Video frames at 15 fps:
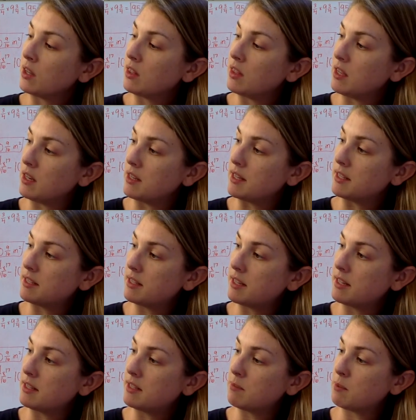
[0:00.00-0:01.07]
The
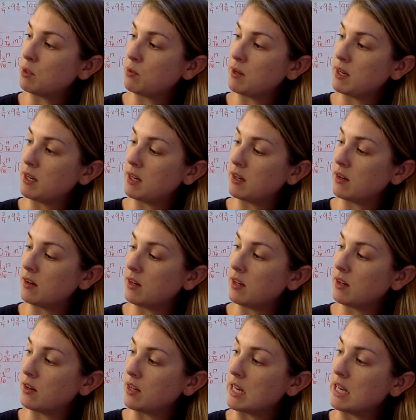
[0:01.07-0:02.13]
distance between here,
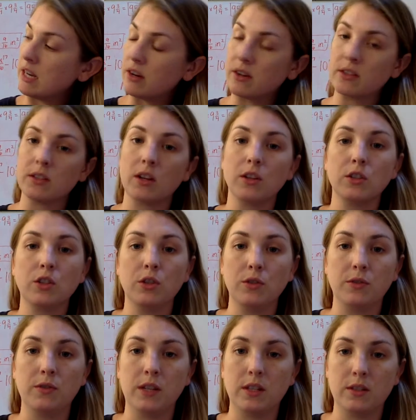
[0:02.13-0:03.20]
here, and here is all
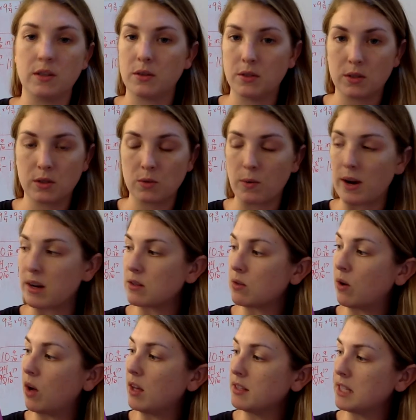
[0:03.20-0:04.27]
2 feet, so it's a square. So
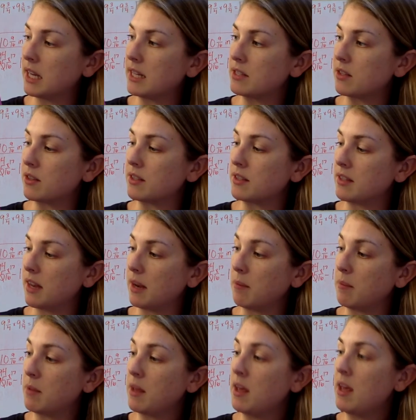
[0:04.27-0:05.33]
all sides are the same.